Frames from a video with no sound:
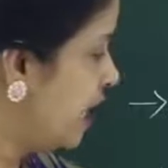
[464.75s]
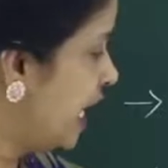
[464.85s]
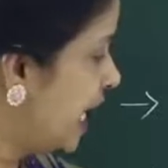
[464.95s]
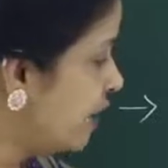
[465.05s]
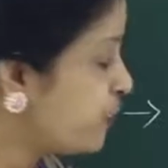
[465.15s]

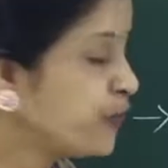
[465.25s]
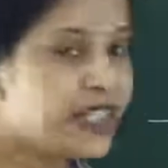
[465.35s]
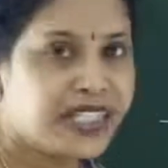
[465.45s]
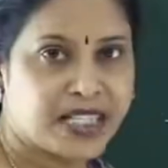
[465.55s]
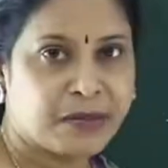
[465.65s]
And
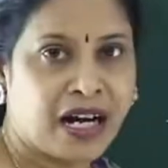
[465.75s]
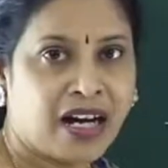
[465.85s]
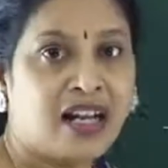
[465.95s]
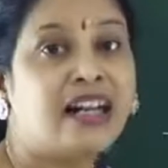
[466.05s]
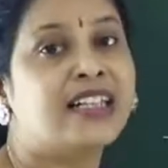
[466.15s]

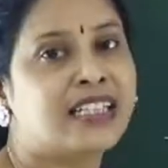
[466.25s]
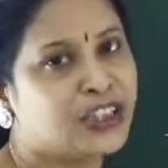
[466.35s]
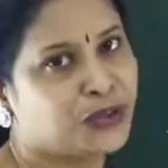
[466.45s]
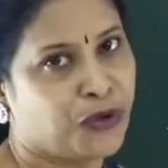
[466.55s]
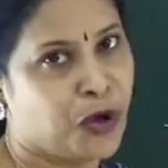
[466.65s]
Ferritima,
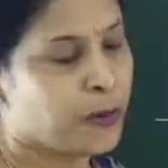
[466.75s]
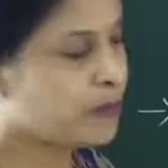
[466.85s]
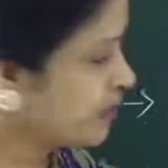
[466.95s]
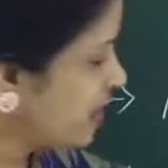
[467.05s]
earthworm.